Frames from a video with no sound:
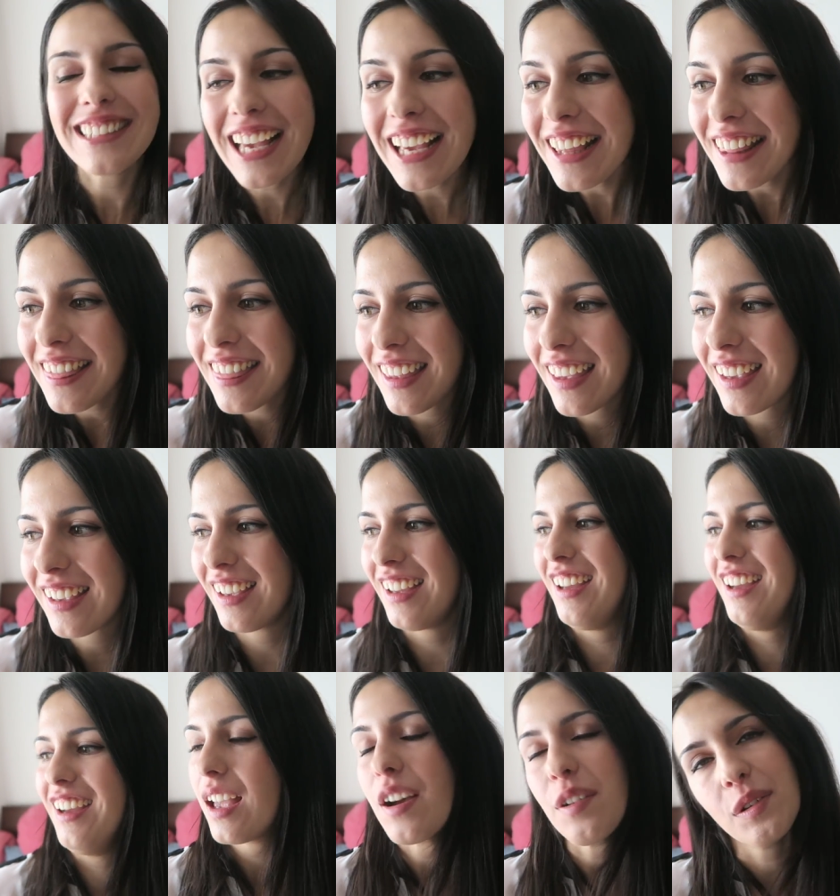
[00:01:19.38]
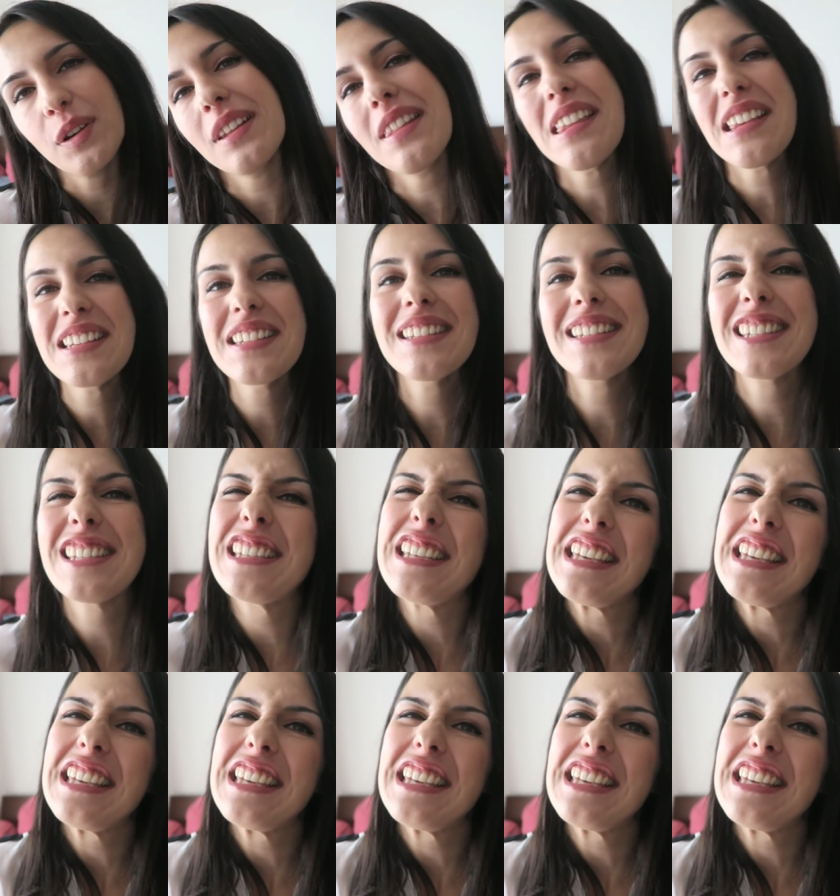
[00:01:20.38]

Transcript: second thing well this is